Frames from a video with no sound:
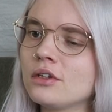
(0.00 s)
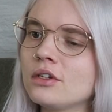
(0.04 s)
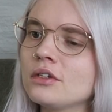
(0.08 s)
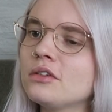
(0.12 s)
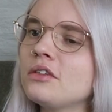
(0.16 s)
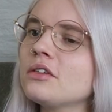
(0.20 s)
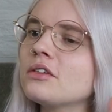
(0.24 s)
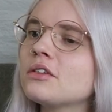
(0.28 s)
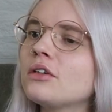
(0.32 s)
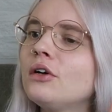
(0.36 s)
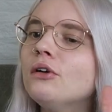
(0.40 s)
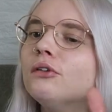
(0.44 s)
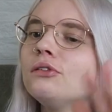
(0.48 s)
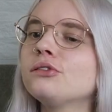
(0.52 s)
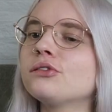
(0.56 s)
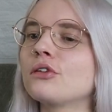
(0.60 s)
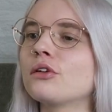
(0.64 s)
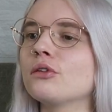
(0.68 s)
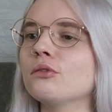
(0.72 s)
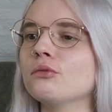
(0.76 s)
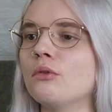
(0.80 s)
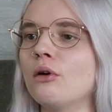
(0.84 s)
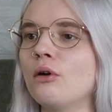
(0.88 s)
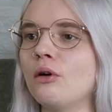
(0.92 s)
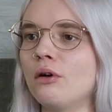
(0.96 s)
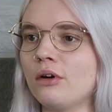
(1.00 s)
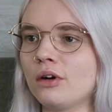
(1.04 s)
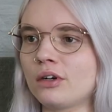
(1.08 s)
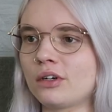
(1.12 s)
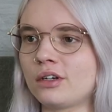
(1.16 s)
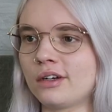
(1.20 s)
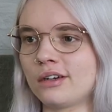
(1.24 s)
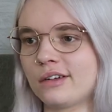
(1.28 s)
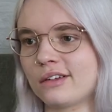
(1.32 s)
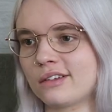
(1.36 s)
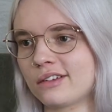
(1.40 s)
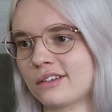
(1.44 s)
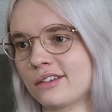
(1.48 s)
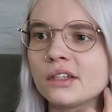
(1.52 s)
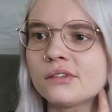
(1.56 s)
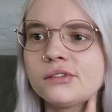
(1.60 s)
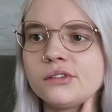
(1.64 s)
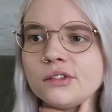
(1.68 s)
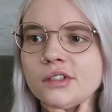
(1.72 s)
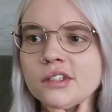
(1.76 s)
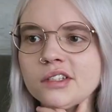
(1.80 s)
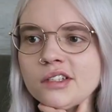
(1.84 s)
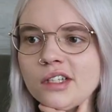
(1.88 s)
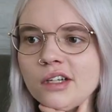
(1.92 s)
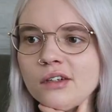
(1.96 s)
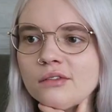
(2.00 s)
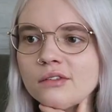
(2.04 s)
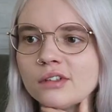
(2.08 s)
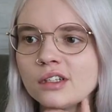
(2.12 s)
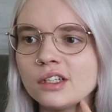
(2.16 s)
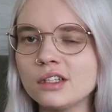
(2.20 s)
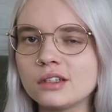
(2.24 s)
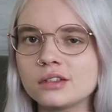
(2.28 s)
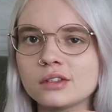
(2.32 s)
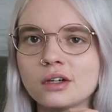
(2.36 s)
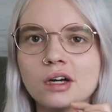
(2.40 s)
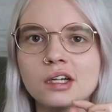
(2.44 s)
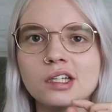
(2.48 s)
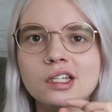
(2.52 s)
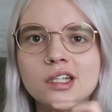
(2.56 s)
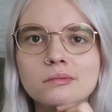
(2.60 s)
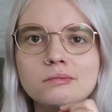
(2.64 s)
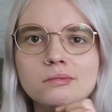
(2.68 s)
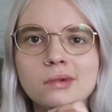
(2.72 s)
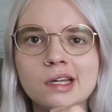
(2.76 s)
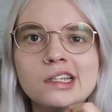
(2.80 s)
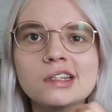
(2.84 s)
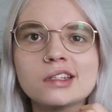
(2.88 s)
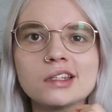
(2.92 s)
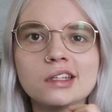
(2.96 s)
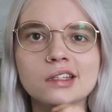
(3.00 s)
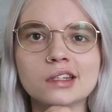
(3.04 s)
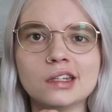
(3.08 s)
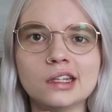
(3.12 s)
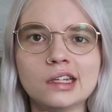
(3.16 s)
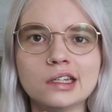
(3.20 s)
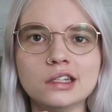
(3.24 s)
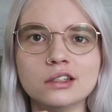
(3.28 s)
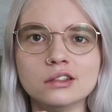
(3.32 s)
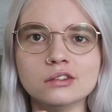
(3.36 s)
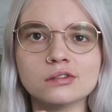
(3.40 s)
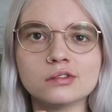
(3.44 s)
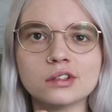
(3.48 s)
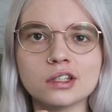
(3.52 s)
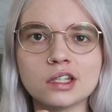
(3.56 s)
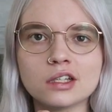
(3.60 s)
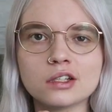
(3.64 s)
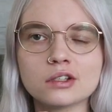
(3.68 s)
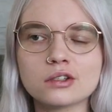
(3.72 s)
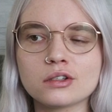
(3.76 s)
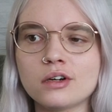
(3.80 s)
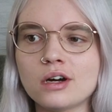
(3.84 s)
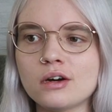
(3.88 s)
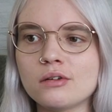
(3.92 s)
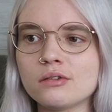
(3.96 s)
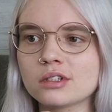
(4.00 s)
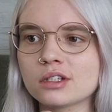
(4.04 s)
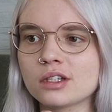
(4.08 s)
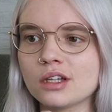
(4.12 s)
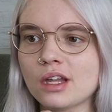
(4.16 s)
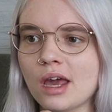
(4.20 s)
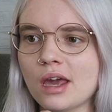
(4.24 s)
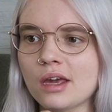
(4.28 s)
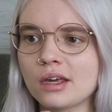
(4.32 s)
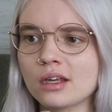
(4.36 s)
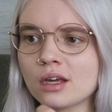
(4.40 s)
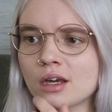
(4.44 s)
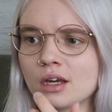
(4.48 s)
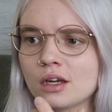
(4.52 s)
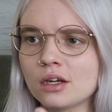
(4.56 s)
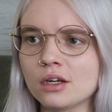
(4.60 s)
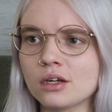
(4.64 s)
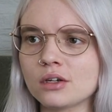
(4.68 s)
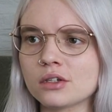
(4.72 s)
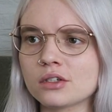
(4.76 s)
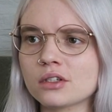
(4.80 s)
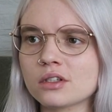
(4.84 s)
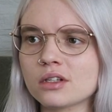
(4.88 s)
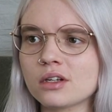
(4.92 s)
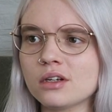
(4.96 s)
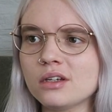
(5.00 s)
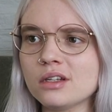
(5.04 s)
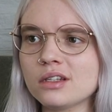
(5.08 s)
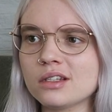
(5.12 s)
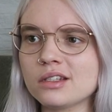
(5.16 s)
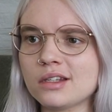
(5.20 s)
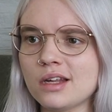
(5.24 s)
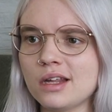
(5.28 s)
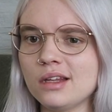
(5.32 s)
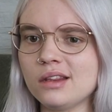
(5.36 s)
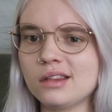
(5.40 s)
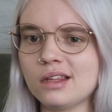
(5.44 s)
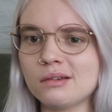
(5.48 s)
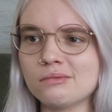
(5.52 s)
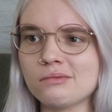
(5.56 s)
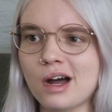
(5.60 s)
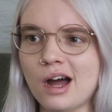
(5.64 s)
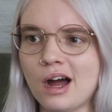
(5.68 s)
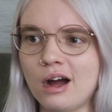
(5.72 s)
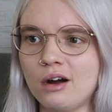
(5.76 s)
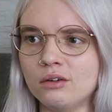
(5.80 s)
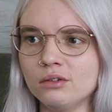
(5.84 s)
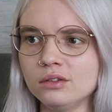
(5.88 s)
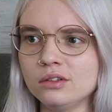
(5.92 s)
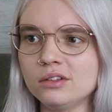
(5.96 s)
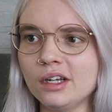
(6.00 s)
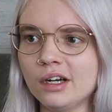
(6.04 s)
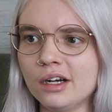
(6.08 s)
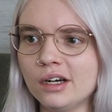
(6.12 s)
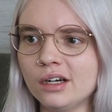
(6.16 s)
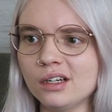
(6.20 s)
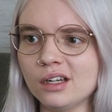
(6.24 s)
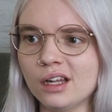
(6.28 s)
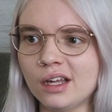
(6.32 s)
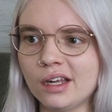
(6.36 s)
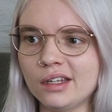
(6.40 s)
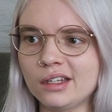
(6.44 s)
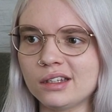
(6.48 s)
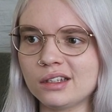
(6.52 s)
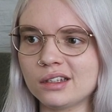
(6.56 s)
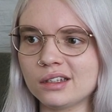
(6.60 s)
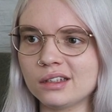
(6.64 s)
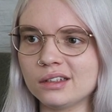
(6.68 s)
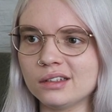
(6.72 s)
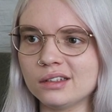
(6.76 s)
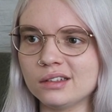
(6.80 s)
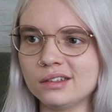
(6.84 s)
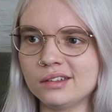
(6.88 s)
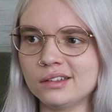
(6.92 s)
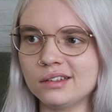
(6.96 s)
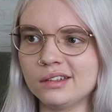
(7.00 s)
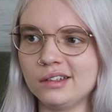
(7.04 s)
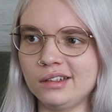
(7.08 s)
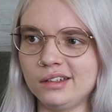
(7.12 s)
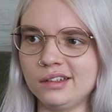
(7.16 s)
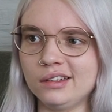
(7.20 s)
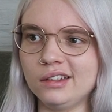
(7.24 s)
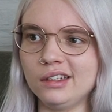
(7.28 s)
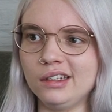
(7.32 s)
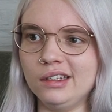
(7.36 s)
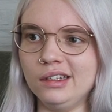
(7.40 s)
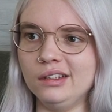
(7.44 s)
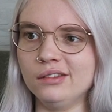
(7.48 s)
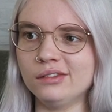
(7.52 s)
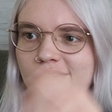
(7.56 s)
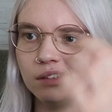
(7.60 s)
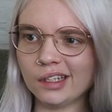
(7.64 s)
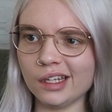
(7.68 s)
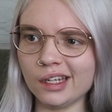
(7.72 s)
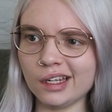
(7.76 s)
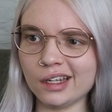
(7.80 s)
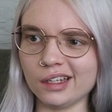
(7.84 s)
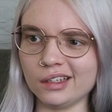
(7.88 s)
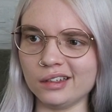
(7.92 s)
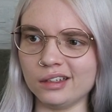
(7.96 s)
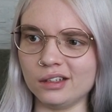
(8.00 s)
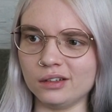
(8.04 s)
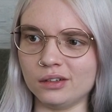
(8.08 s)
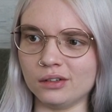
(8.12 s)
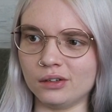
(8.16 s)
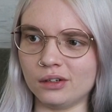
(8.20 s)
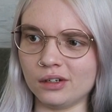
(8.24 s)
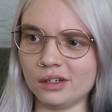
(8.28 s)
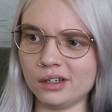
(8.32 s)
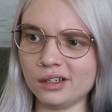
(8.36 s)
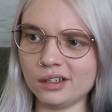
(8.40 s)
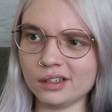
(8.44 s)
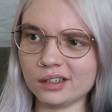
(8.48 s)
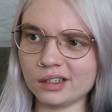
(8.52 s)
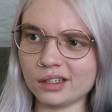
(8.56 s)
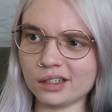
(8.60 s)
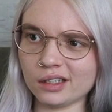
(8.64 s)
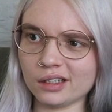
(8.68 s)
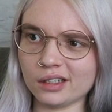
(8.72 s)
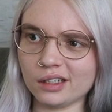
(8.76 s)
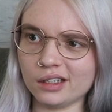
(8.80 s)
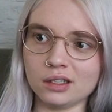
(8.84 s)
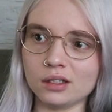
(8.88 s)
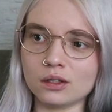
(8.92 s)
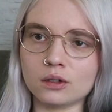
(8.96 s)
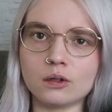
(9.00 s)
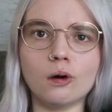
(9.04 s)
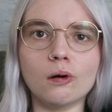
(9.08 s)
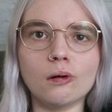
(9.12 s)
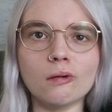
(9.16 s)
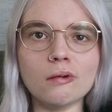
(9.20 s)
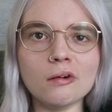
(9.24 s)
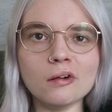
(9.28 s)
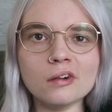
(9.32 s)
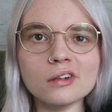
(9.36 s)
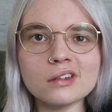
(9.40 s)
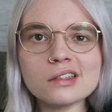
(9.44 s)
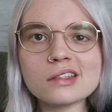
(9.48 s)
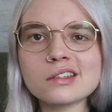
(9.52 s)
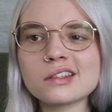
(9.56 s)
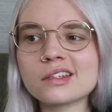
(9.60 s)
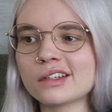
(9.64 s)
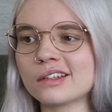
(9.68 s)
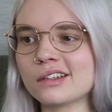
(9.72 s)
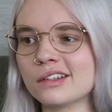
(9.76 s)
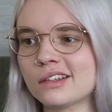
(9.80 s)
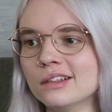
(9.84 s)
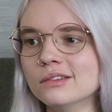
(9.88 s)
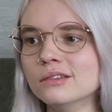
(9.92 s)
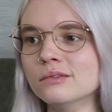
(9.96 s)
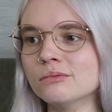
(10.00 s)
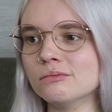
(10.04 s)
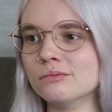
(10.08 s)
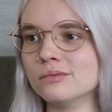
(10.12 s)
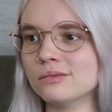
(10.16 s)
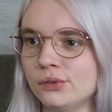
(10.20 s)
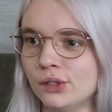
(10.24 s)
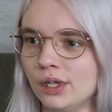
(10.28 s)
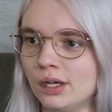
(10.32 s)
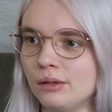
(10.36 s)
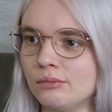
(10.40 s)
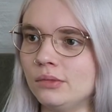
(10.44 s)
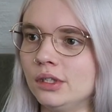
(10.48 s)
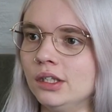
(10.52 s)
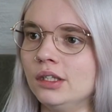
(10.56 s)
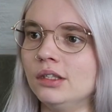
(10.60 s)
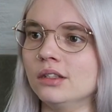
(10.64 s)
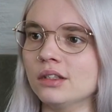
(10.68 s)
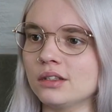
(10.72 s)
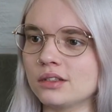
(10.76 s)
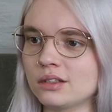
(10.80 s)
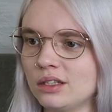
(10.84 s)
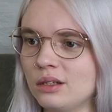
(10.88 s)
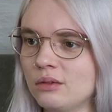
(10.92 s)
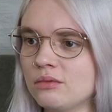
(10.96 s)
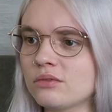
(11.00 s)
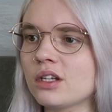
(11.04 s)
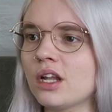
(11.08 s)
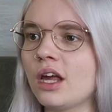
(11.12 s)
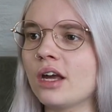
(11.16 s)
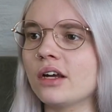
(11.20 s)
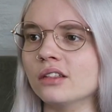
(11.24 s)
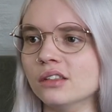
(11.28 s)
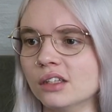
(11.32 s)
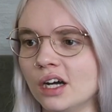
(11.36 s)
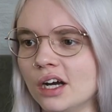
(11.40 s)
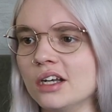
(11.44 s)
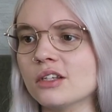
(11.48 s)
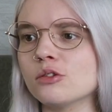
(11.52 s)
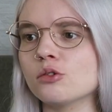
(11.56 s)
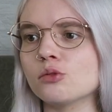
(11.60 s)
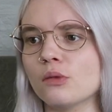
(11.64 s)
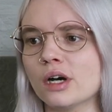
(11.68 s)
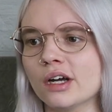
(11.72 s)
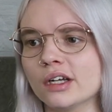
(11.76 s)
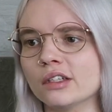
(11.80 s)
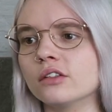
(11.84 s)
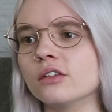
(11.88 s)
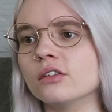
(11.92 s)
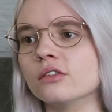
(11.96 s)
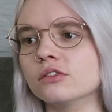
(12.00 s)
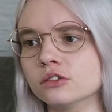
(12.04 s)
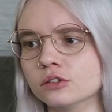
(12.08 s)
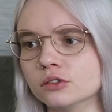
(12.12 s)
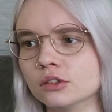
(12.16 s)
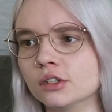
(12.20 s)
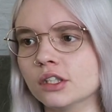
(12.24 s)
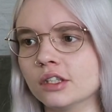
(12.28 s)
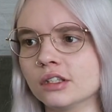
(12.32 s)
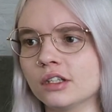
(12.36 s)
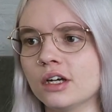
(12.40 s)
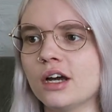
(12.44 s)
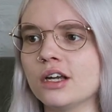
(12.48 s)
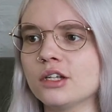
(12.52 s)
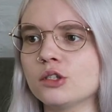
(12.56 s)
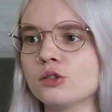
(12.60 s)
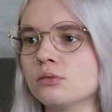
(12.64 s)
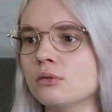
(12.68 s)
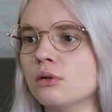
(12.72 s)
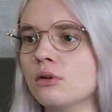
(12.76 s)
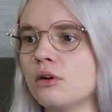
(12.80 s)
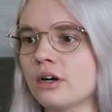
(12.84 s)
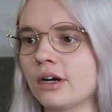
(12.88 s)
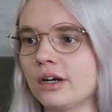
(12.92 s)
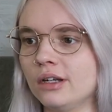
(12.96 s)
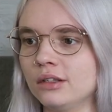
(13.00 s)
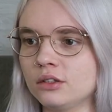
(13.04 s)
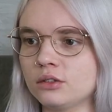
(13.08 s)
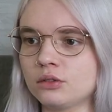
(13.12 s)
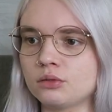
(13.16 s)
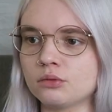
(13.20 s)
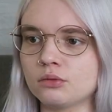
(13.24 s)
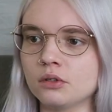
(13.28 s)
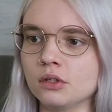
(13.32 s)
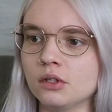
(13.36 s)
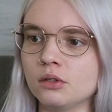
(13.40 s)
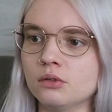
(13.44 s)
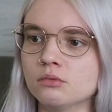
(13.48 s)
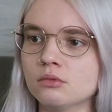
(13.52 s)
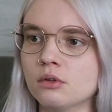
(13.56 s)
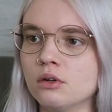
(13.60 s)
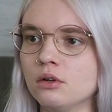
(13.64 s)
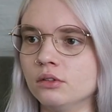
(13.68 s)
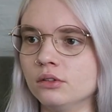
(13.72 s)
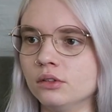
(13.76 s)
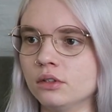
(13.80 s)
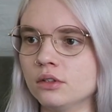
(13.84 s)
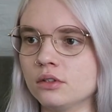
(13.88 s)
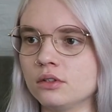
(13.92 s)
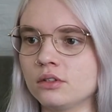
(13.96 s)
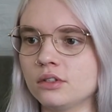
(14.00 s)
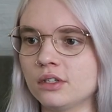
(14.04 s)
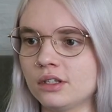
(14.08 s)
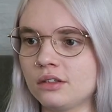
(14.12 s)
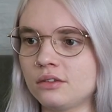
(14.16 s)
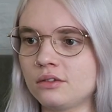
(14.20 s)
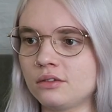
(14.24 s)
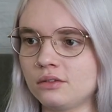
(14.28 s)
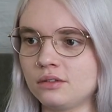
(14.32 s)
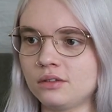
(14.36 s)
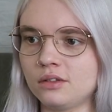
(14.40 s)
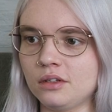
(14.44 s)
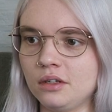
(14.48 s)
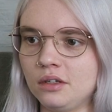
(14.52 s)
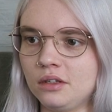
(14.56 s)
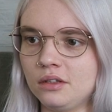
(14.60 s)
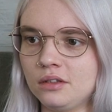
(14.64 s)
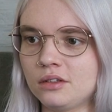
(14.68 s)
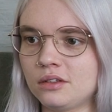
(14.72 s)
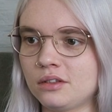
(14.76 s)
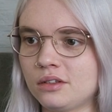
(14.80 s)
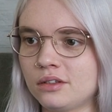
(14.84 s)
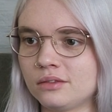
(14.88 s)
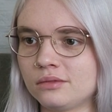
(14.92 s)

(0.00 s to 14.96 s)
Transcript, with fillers: Just go for a walk. At first I really thought he meant in the evening, so I was like, you're just gonna send them out there like in the evening, in the dark, in the cold. But I mean, it seems like nice weather for a nice walk and throwing walnuts at things.